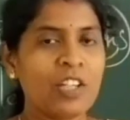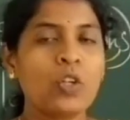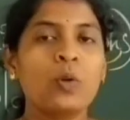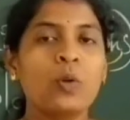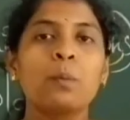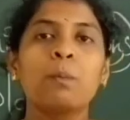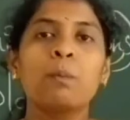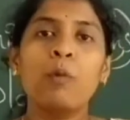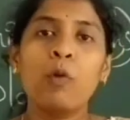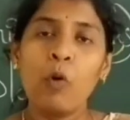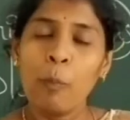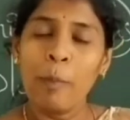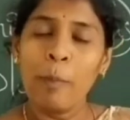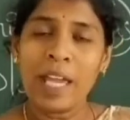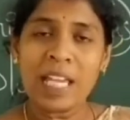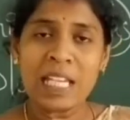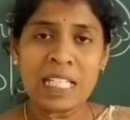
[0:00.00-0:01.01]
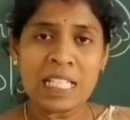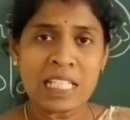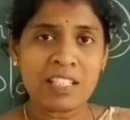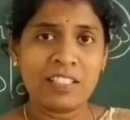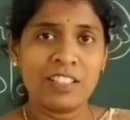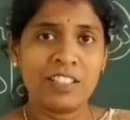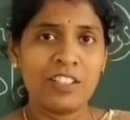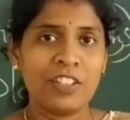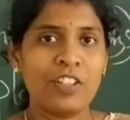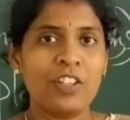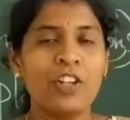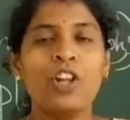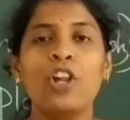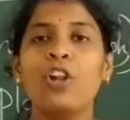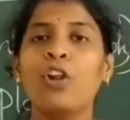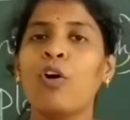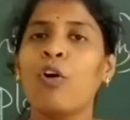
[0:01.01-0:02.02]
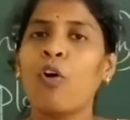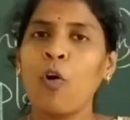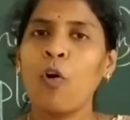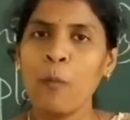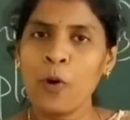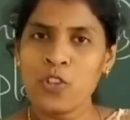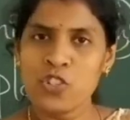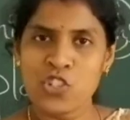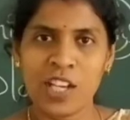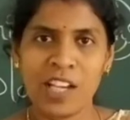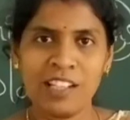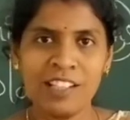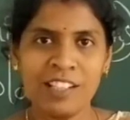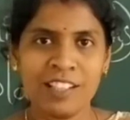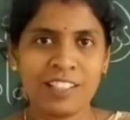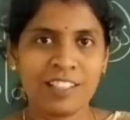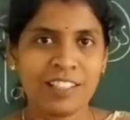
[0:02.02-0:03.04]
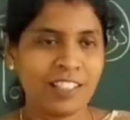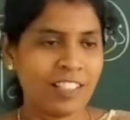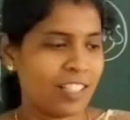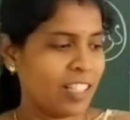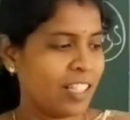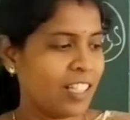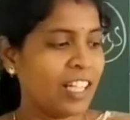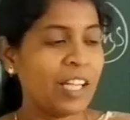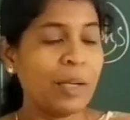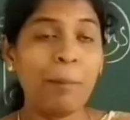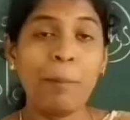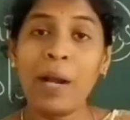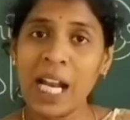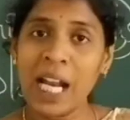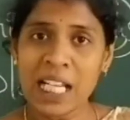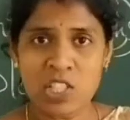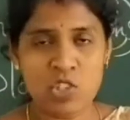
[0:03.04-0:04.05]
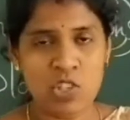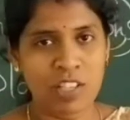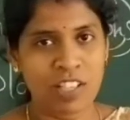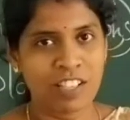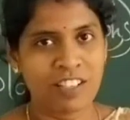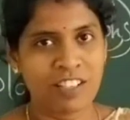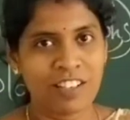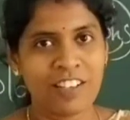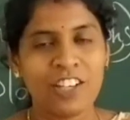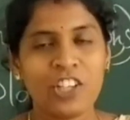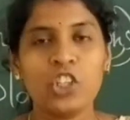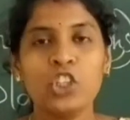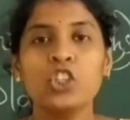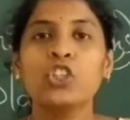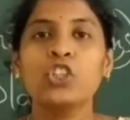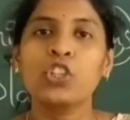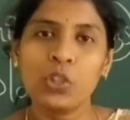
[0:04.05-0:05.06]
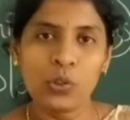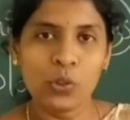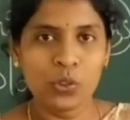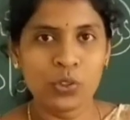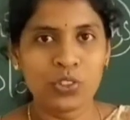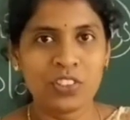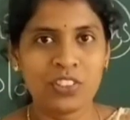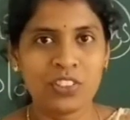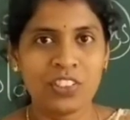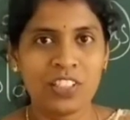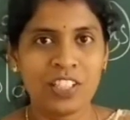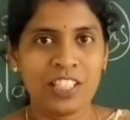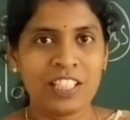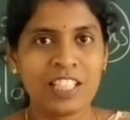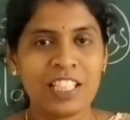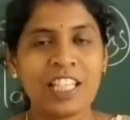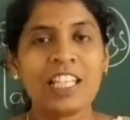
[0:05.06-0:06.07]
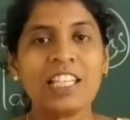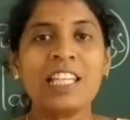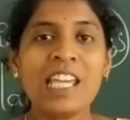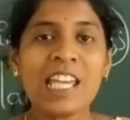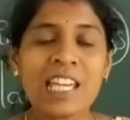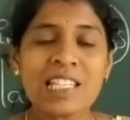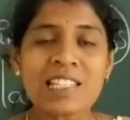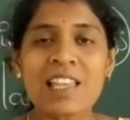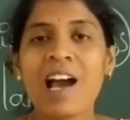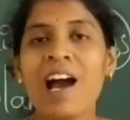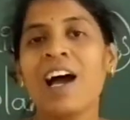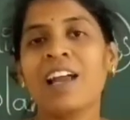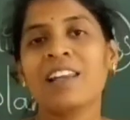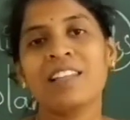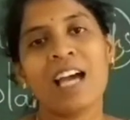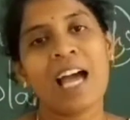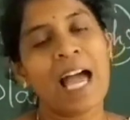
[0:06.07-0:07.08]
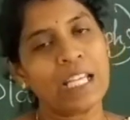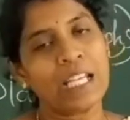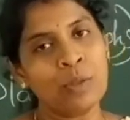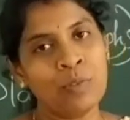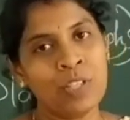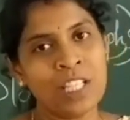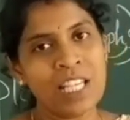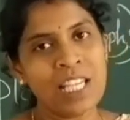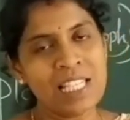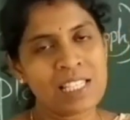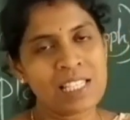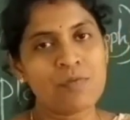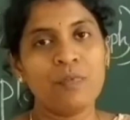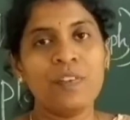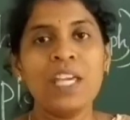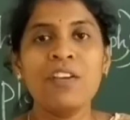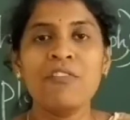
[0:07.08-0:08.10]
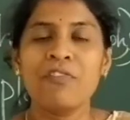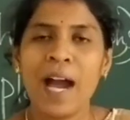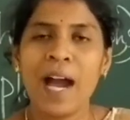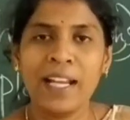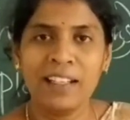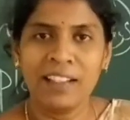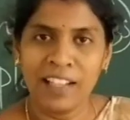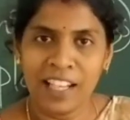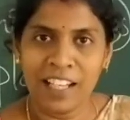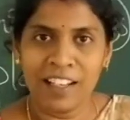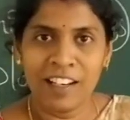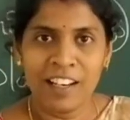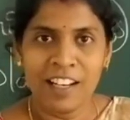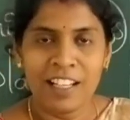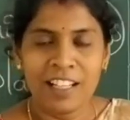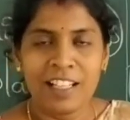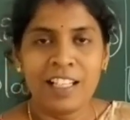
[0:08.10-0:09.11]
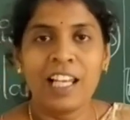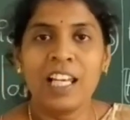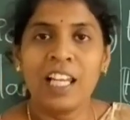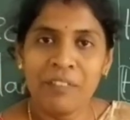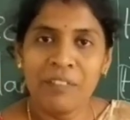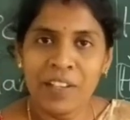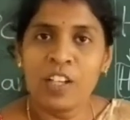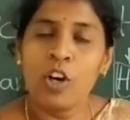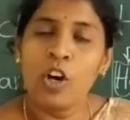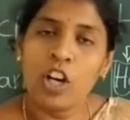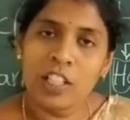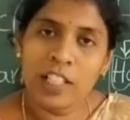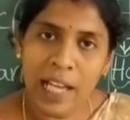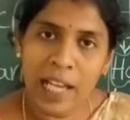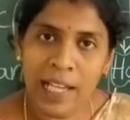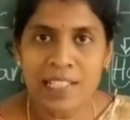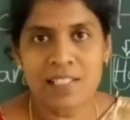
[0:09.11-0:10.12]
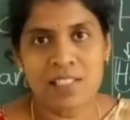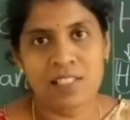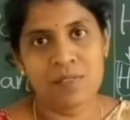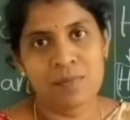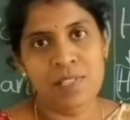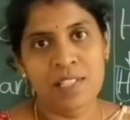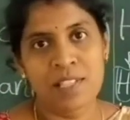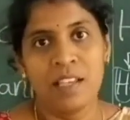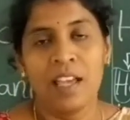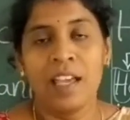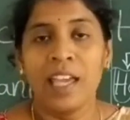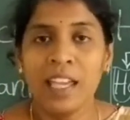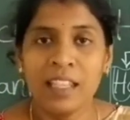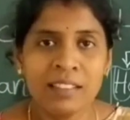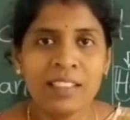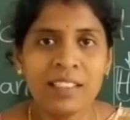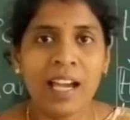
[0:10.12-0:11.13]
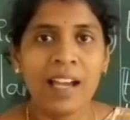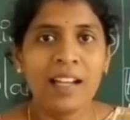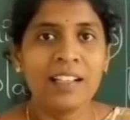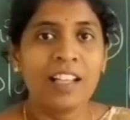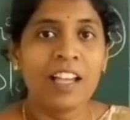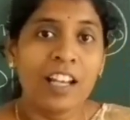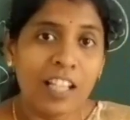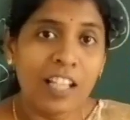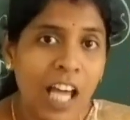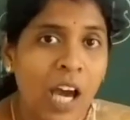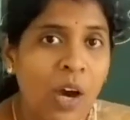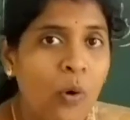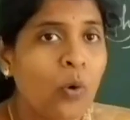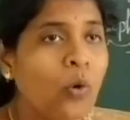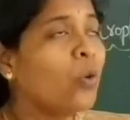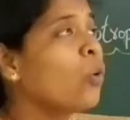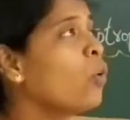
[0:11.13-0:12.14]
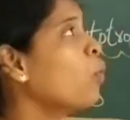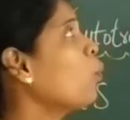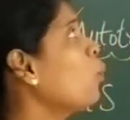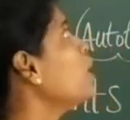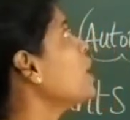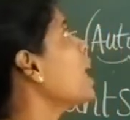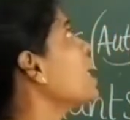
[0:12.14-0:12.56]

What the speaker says: movement, locomotion, reproduction, growth. These are the activities we find in living organisms. In that, now we are